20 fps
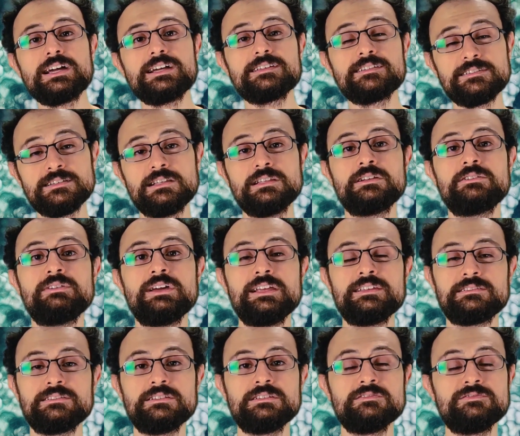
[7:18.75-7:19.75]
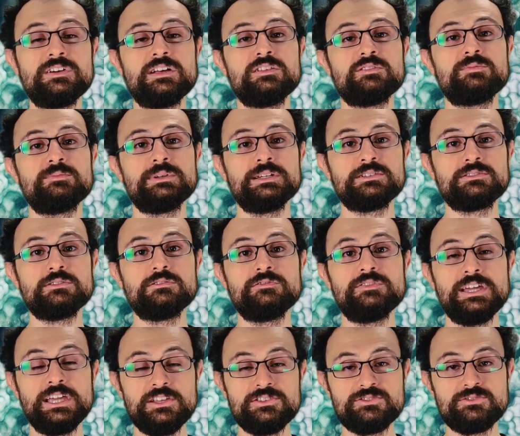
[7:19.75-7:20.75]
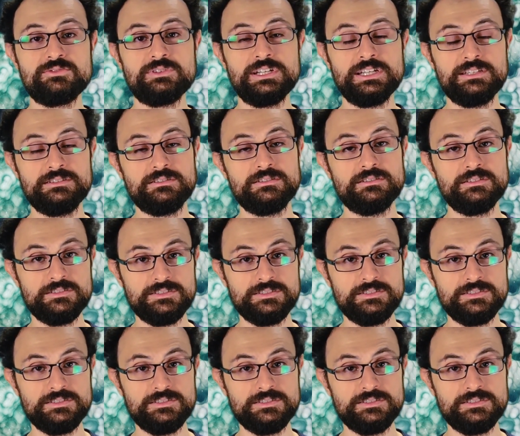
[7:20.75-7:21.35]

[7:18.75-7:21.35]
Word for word: accelerates the development of age-related